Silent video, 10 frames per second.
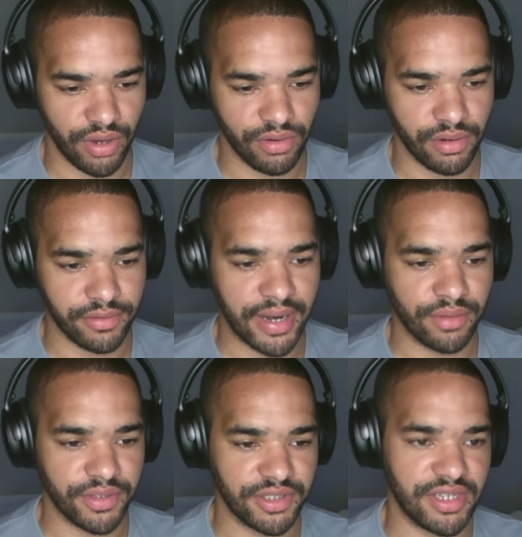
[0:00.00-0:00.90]

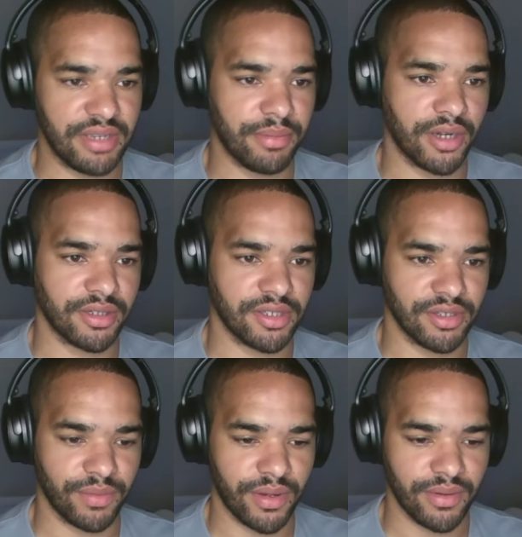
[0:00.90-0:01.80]
around the tee box
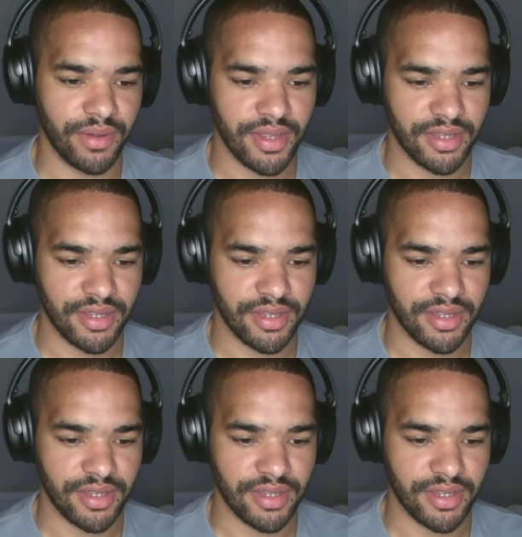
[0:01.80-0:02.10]
as well.